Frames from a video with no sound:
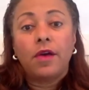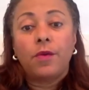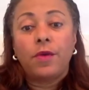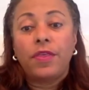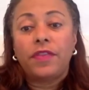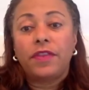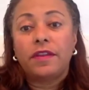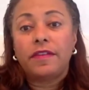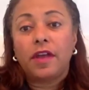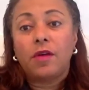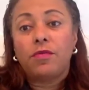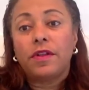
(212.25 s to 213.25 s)
We think that it's
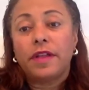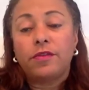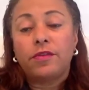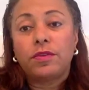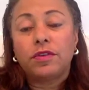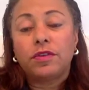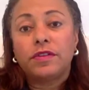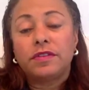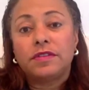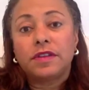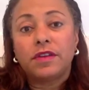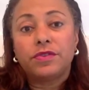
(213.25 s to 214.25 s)
helpful as we start
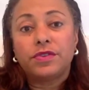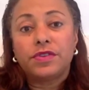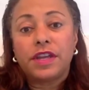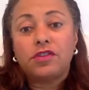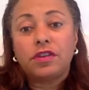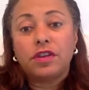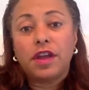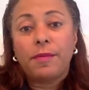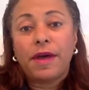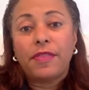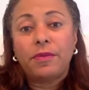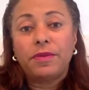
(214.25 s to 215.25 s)
this conversation
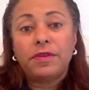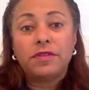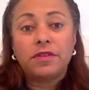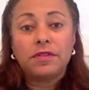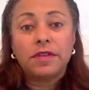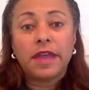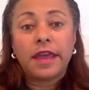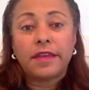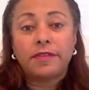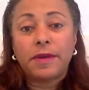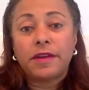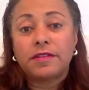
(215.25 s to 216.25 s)
about the business
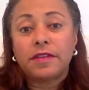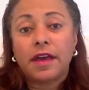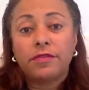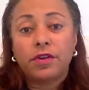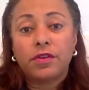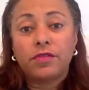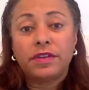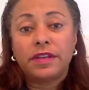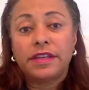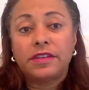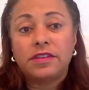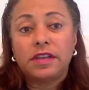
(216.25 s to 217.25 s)
aspects of
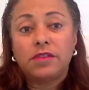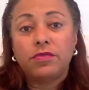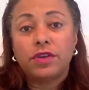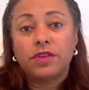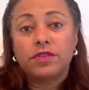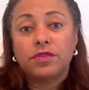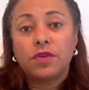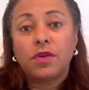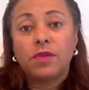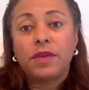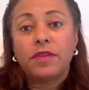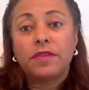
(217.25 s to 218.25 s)
COVID-19 for us to all
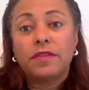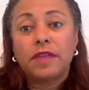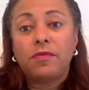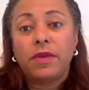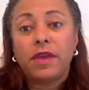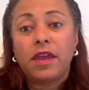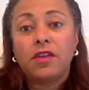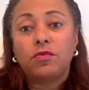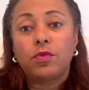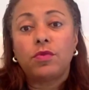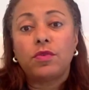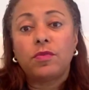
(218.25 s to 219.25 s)
be on the same page
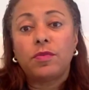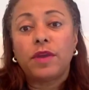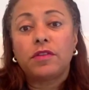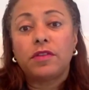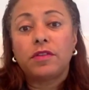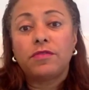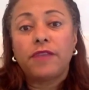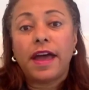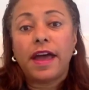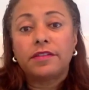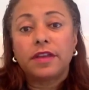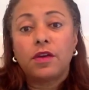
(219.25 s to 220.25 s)
with respect to the
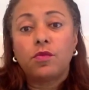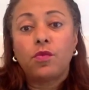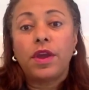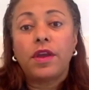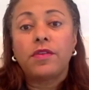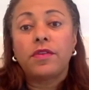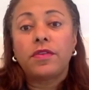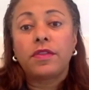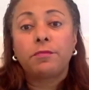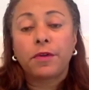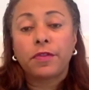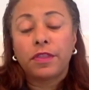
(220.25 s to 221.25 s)
facts on where
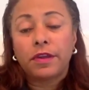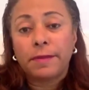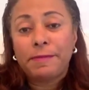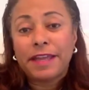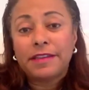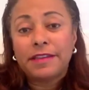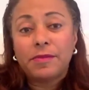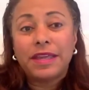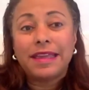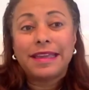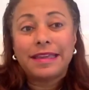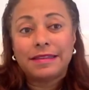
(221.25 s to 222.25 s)
the
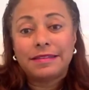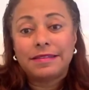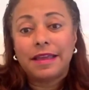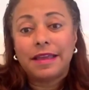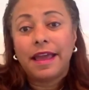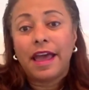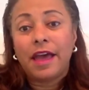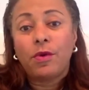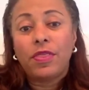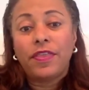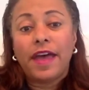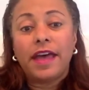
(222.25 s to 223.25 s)
pandemic is. And
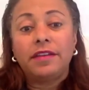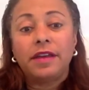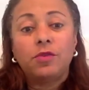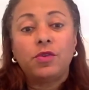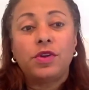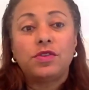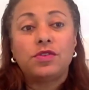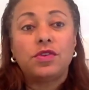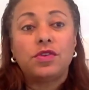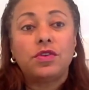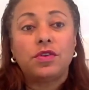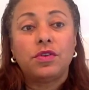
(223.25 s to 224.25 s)
with that, I'm going to
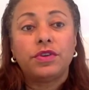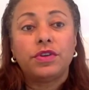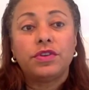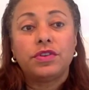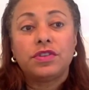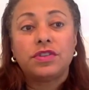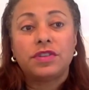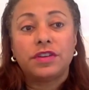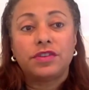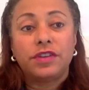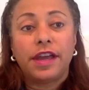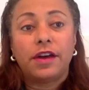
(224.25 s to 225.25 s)
turn it over to
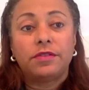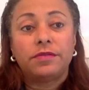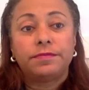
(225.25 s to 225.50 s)
Dr. Yao.